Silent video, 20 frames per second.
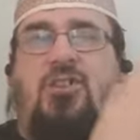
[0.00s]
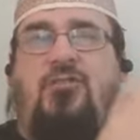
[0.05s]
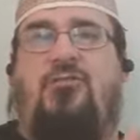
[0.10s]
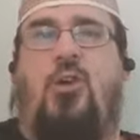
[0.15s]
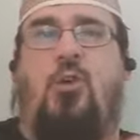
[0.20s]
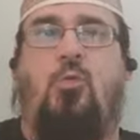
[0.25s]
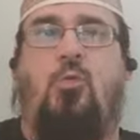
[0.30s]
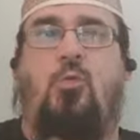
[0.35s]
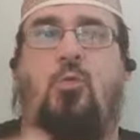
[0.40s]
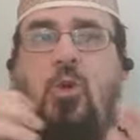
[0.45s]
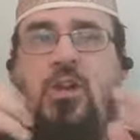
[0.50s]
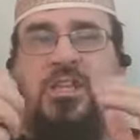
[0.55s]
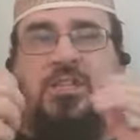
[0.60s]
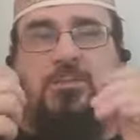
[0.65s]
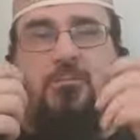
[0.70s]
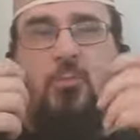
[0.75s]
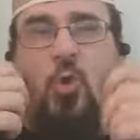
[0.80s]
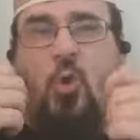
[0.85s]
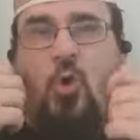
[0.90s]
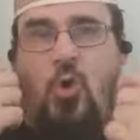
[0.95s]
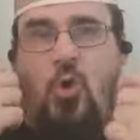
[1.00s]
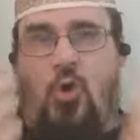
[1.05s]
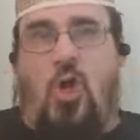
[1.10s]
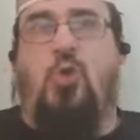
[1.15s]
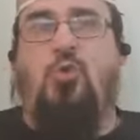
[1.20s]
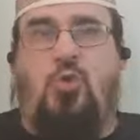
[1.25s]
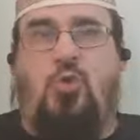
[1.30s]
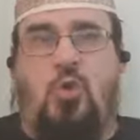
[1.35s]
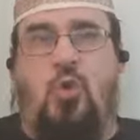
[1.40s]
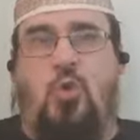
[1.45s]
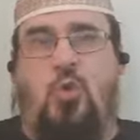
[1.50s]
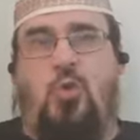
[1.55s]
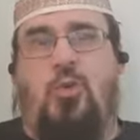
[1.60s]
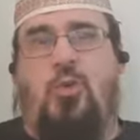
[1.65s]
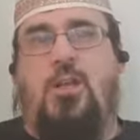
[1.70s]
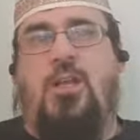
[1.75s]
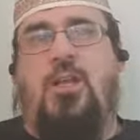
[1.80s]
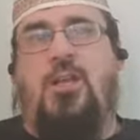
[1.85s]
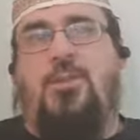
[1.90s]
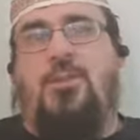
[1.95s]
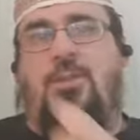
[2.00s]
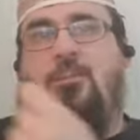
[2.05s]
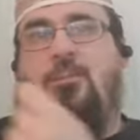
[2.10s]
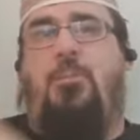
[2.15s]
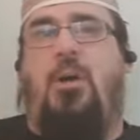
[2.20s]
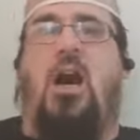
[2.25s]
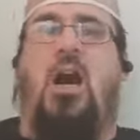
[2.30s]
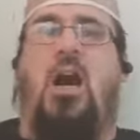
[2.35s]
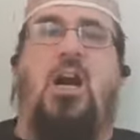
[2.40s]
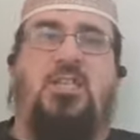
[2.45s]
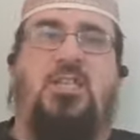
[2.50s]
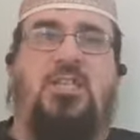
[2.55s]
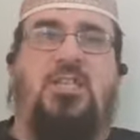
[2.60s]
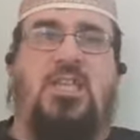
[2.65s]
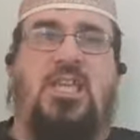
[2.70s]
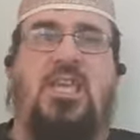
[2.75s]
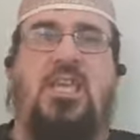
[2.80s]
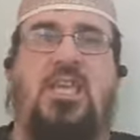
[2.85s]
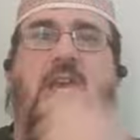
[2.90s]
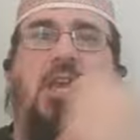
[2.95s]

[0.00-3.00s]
to vote what is more local than party,